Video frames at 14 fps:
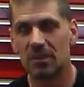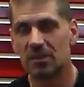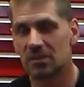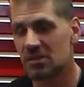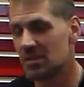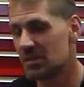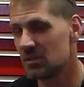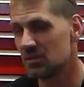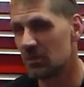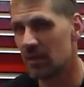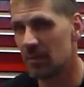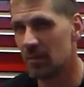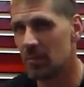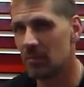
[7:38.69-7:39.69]
because this is
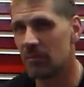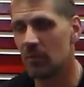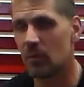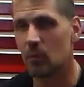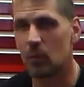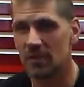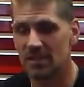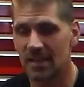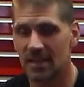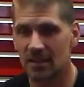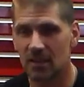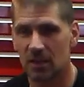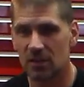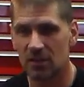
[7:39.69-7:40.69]
where I've been before, once I
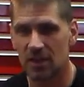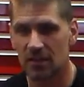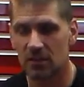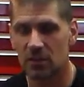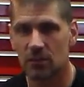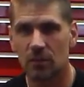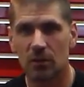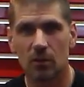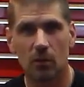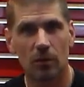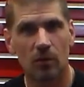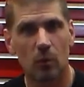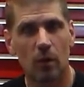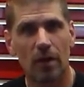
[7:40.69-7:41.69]
touch that terminal
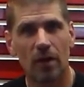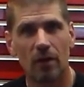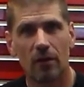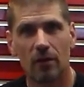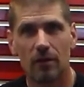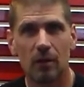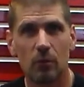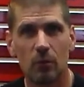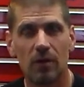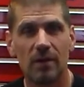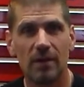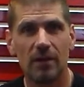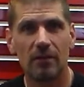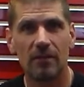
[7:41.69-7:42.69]
or the wire or
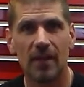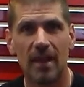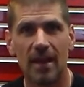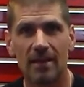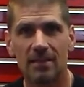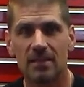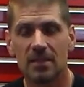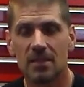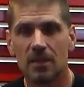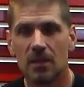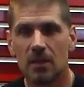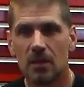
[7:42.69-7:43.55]
anywhere near that,